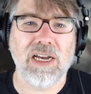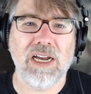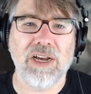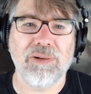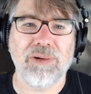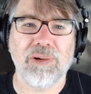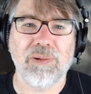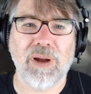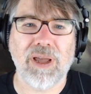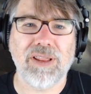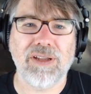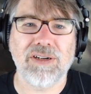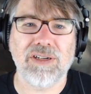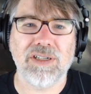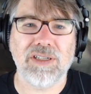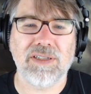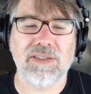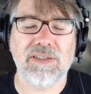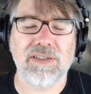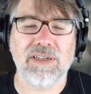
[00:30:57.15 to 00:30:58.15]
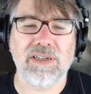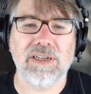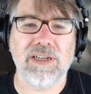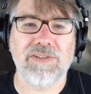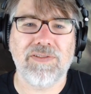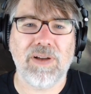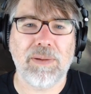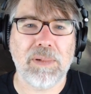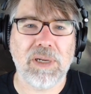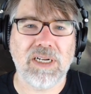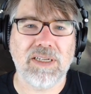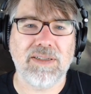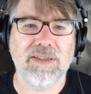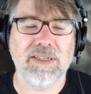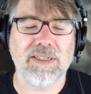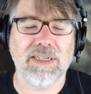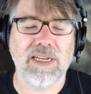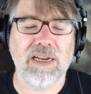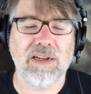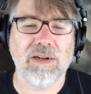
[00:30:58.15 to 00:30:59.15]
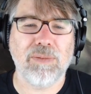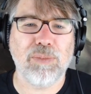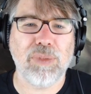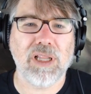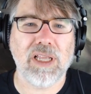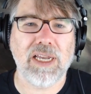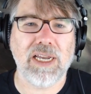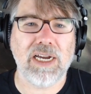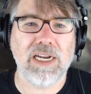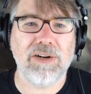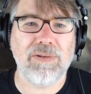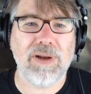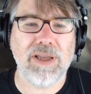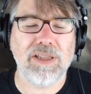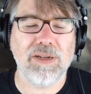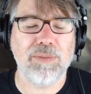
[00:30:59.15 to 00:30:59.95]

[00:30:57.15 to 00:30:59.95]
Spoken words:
I would rather just, if I'm going to sit down and play, I'd rather